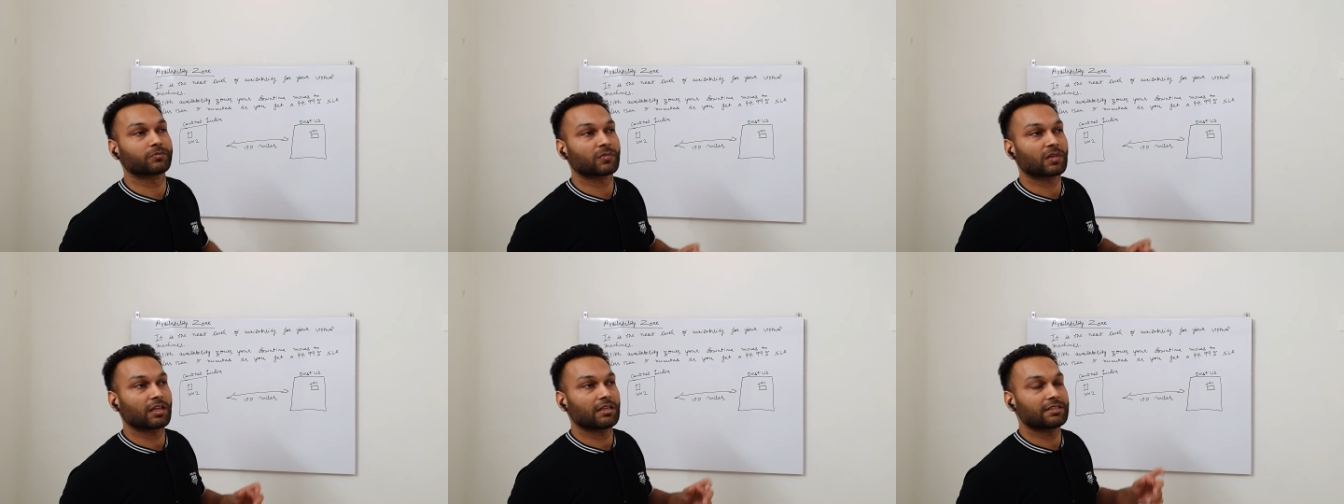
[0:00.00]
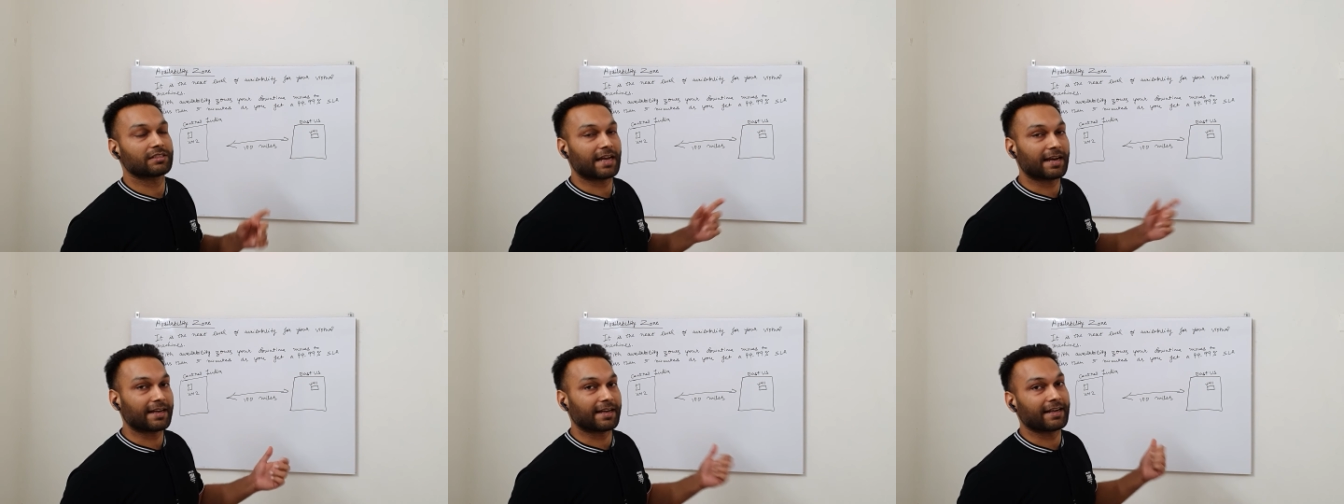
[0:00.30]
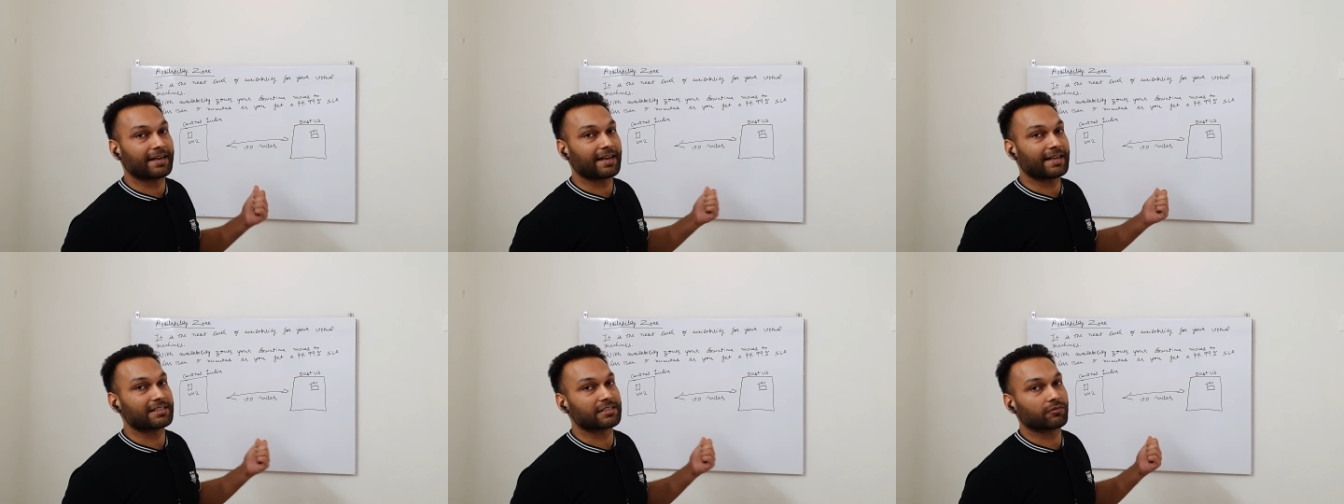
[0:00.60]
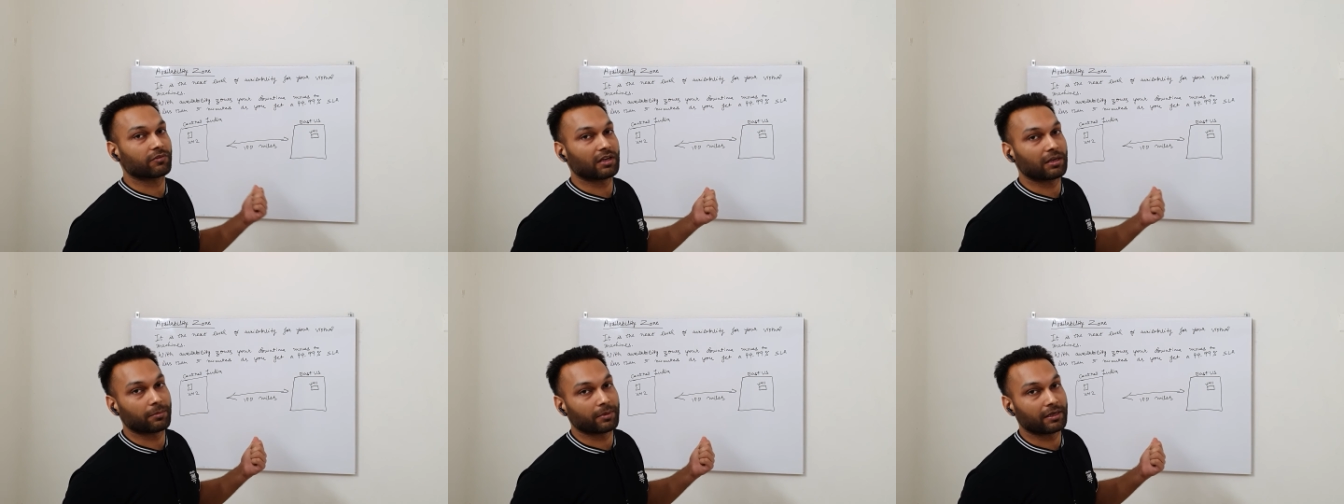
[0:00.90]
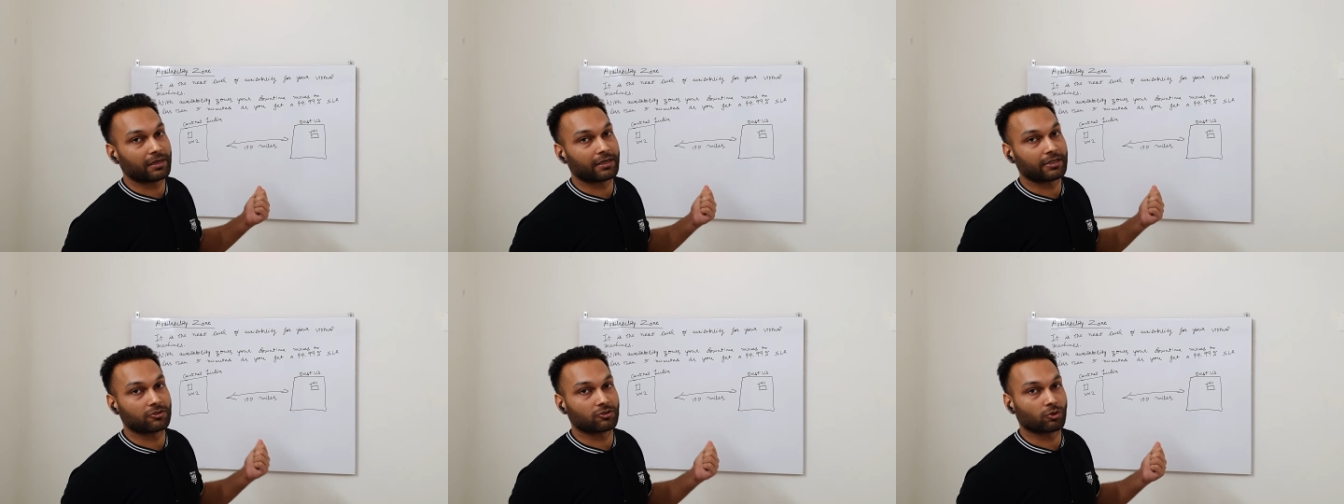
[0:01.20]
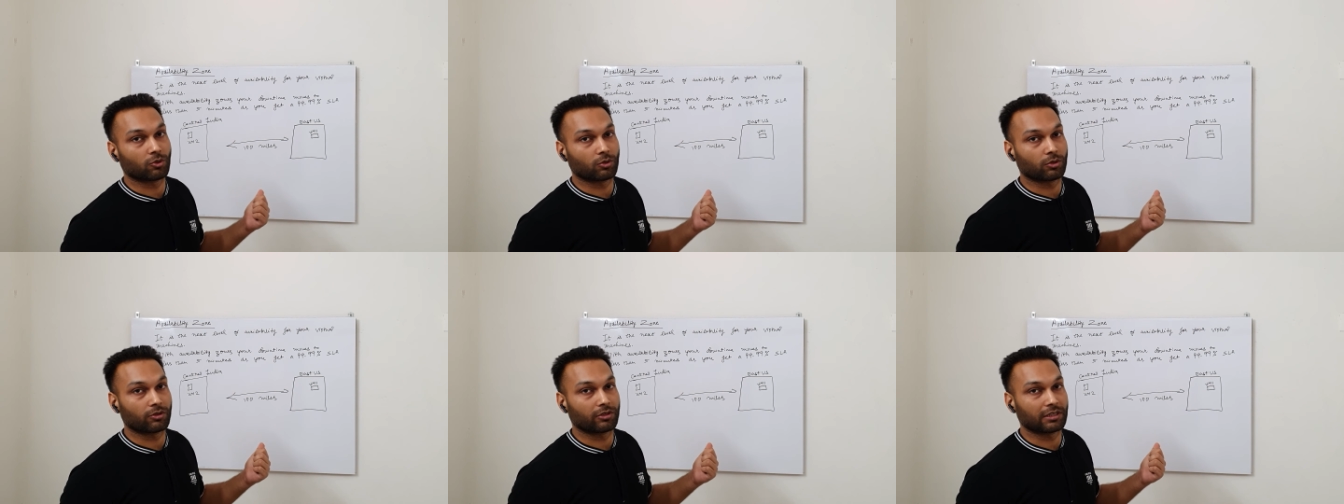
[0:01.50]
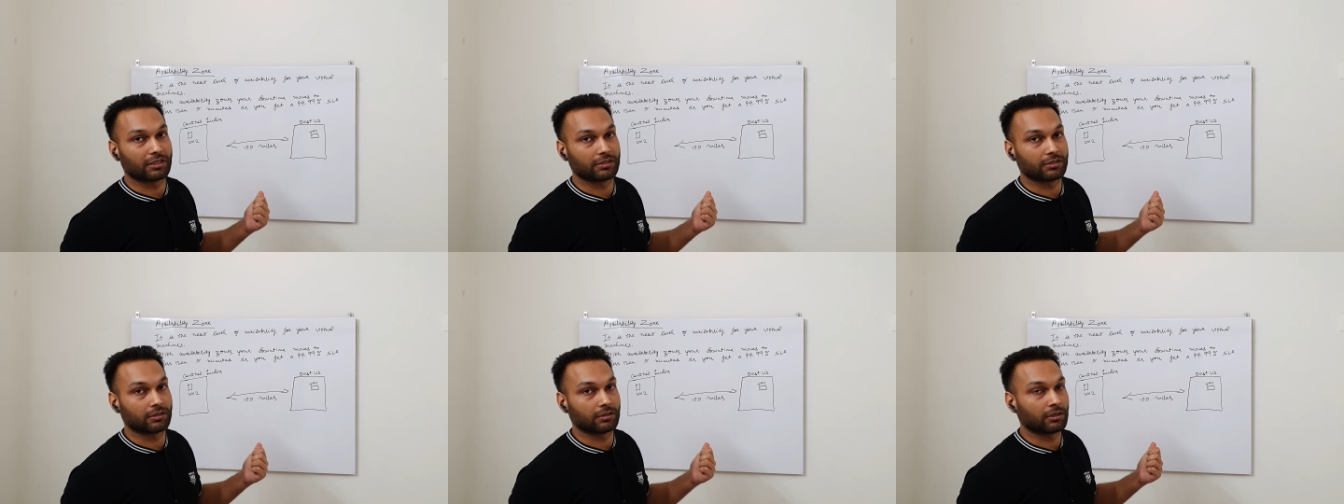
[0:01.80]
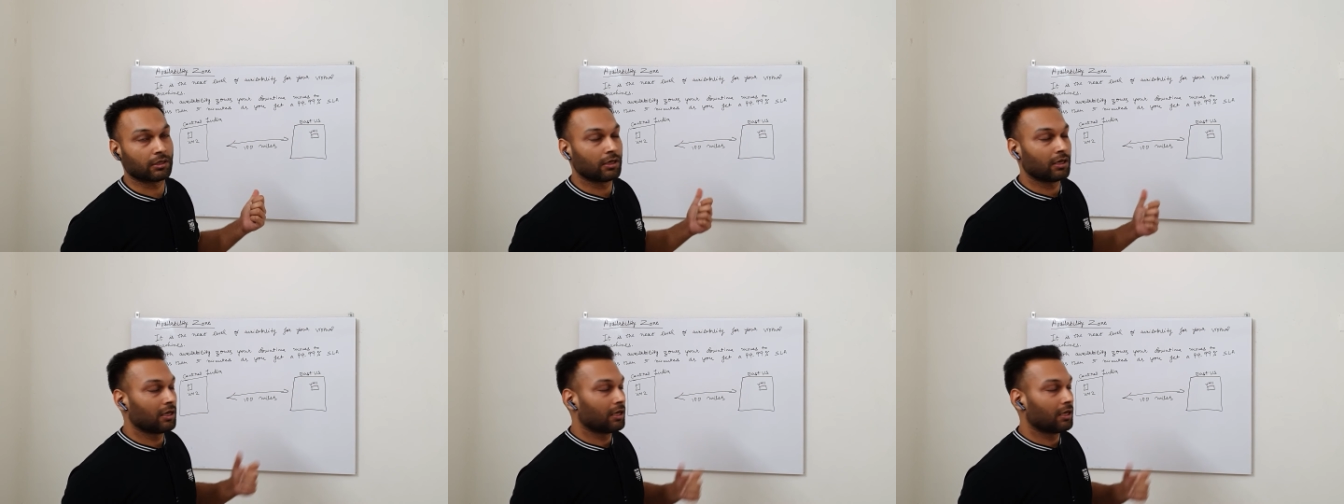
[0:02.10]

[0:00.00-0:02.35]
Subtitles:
set it as availability zone region.